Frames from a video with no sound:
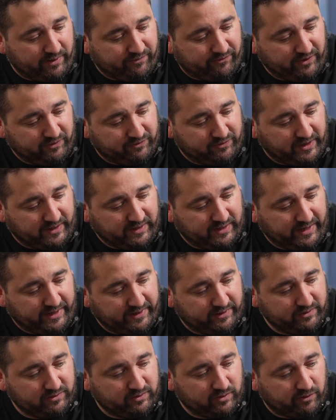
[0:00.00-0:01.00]
at 15
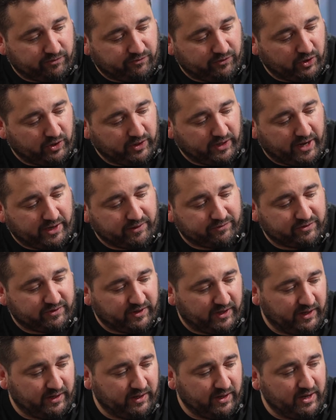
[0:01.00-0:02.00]
liters of
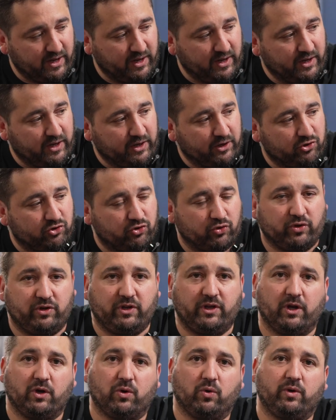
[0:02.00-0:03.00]
38FC should
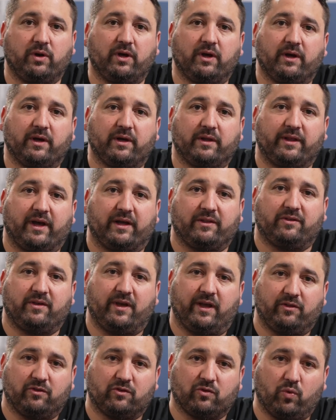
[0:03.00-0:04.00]
yield that
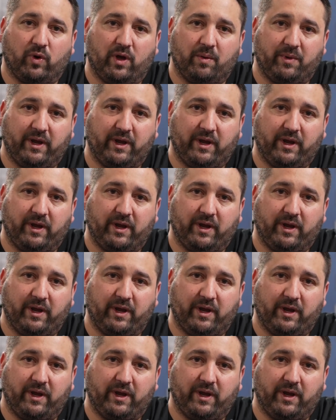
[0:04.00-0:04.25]
10 square